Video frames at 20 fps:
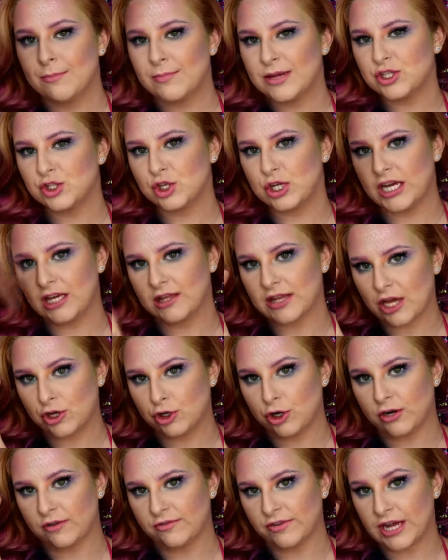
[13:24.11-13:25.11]
Make sure you hit
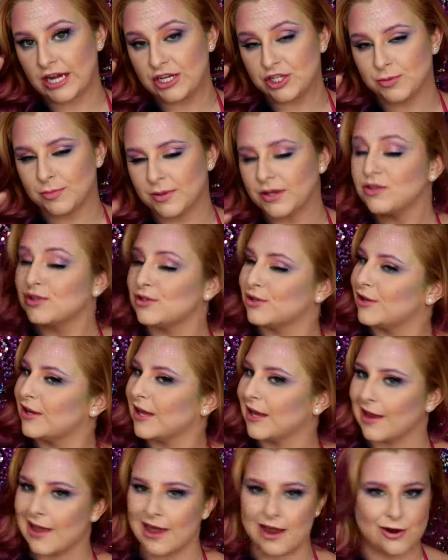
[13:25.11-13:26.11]
that notification bell so you
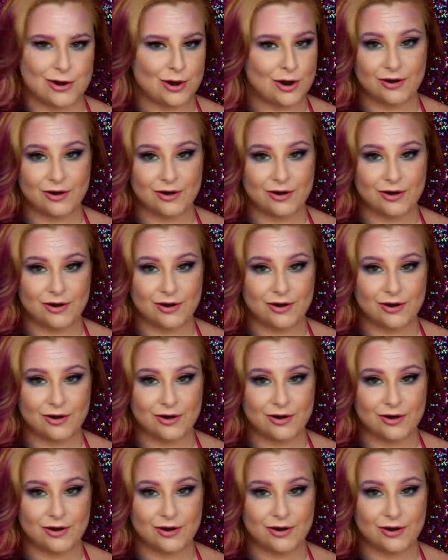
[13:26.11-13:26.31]
can get